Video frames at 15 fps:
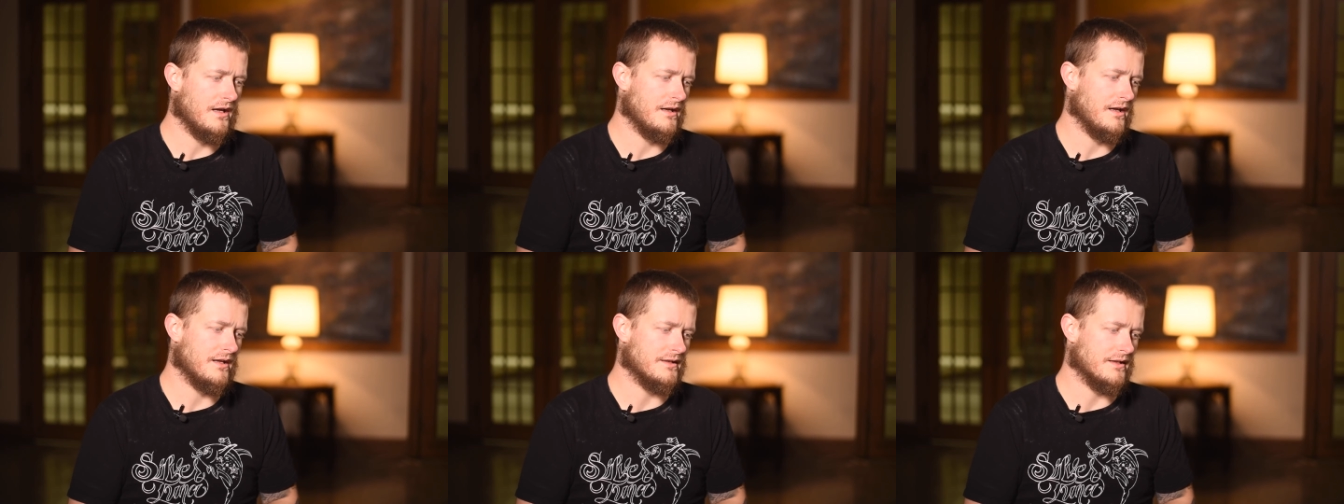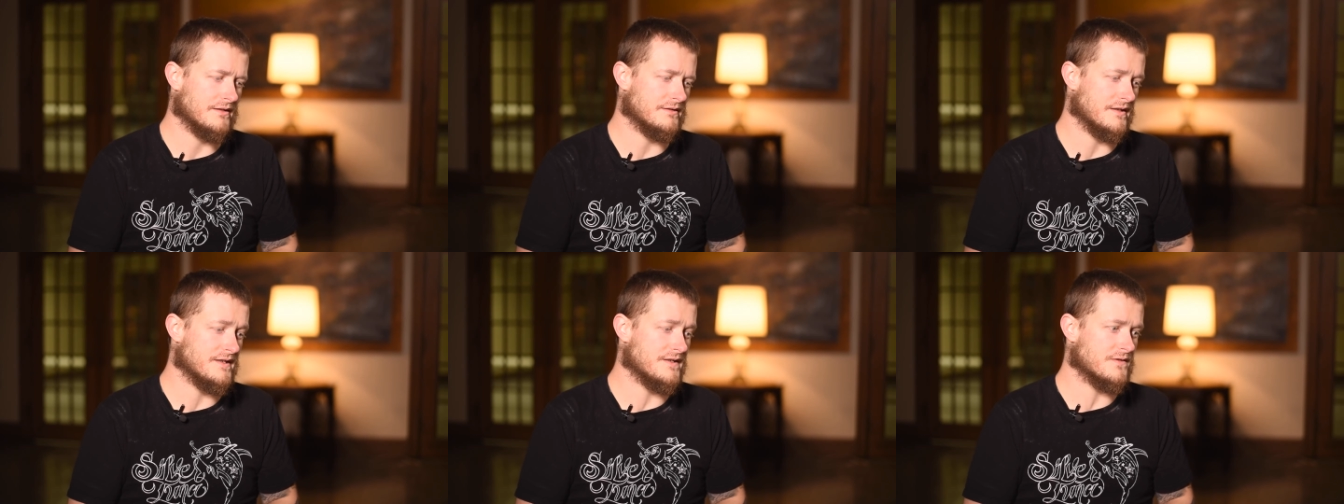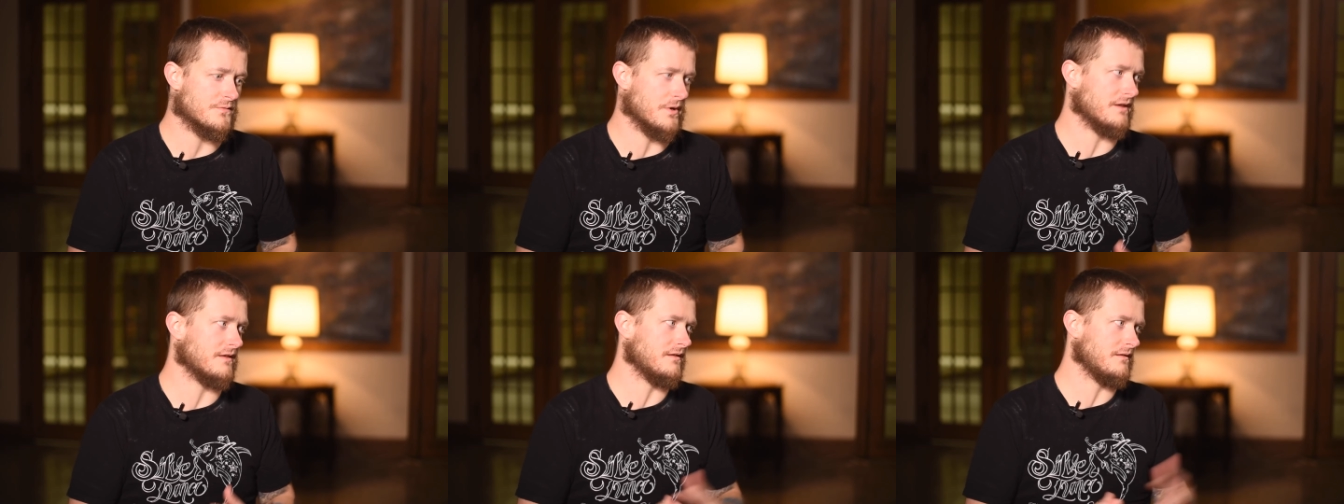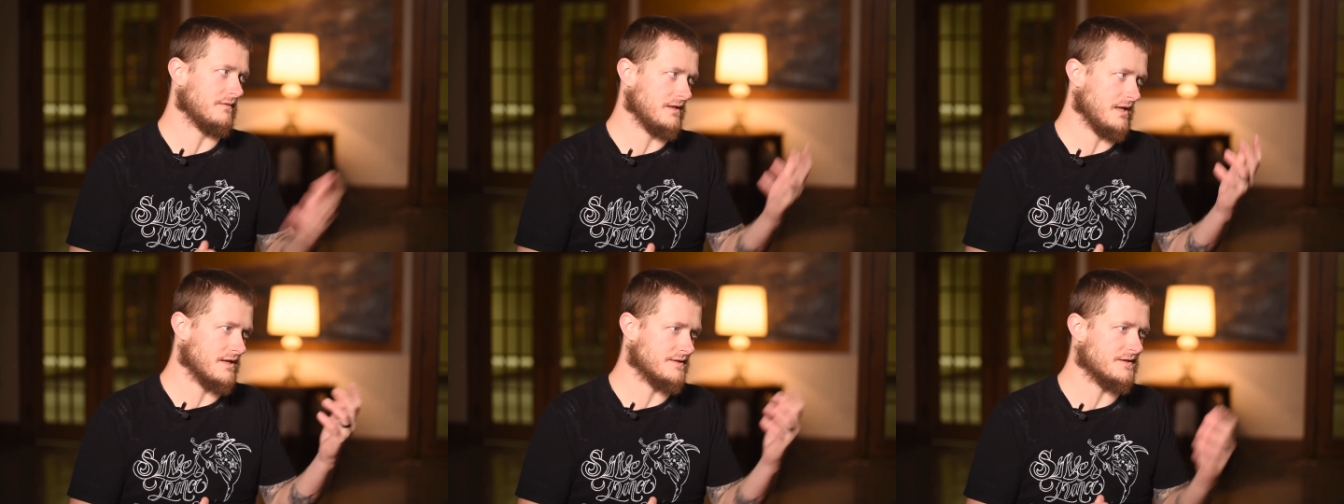at least with
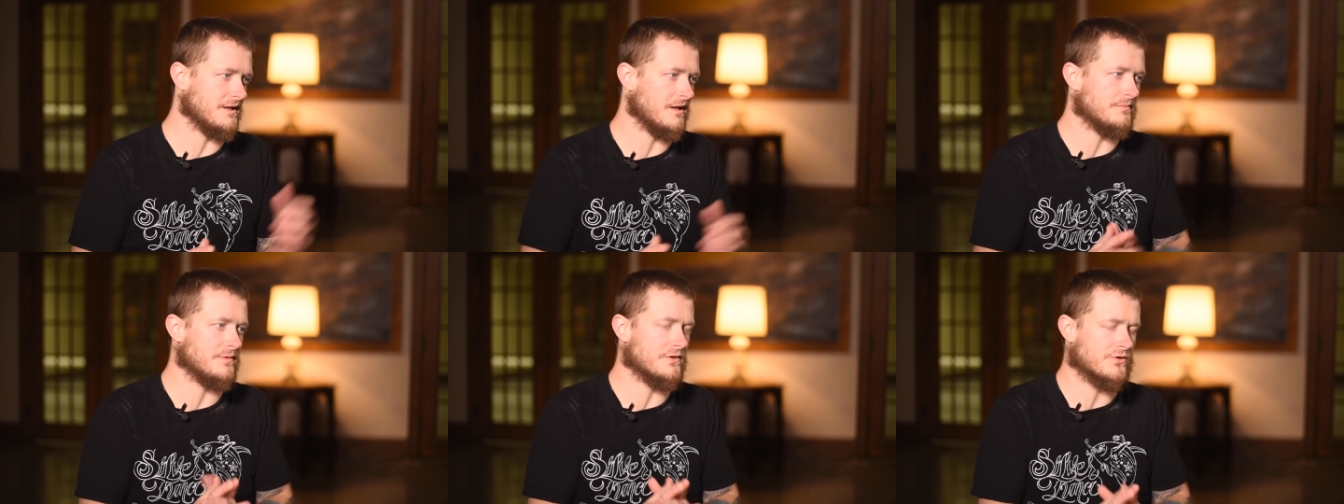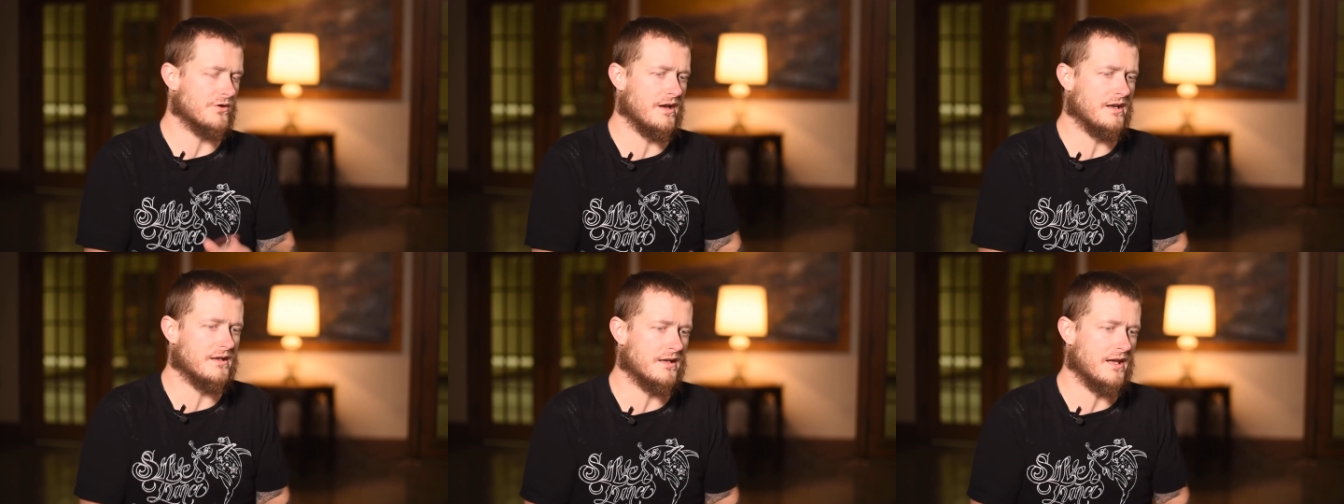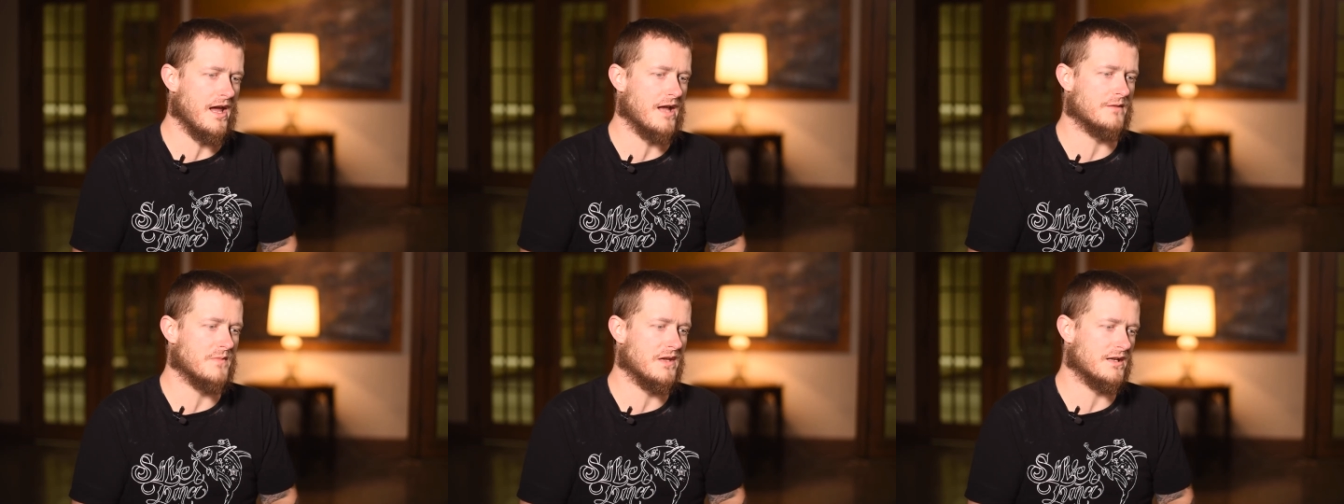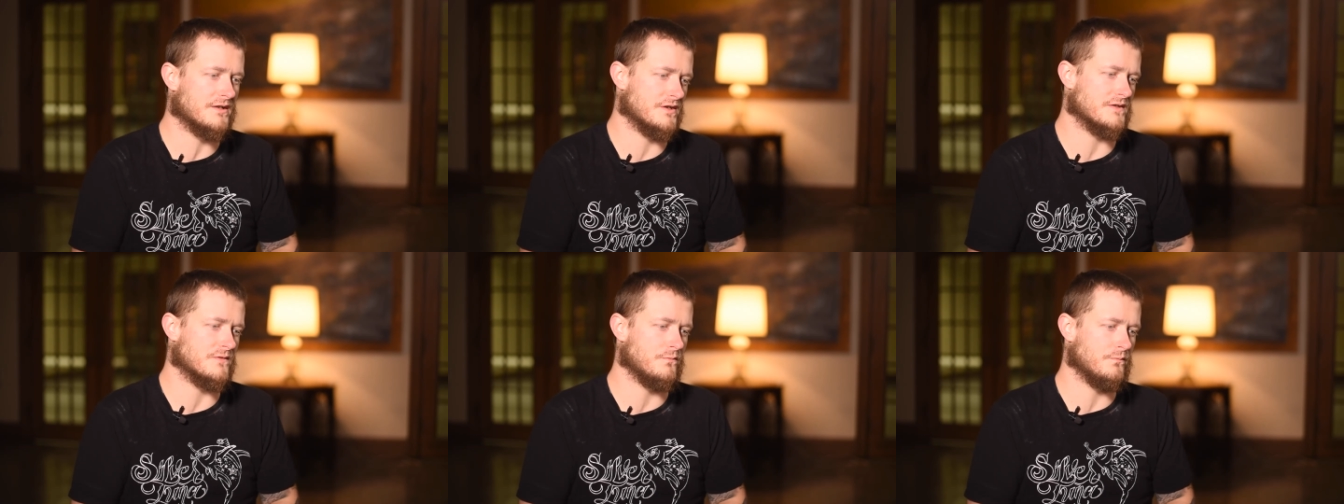the ACW Training Academy, I
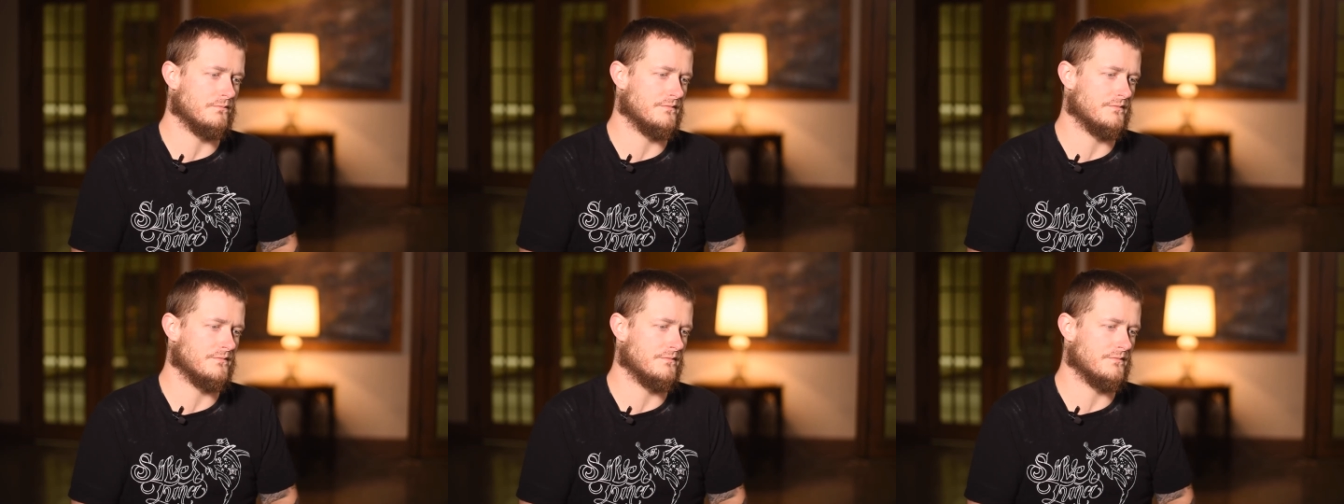just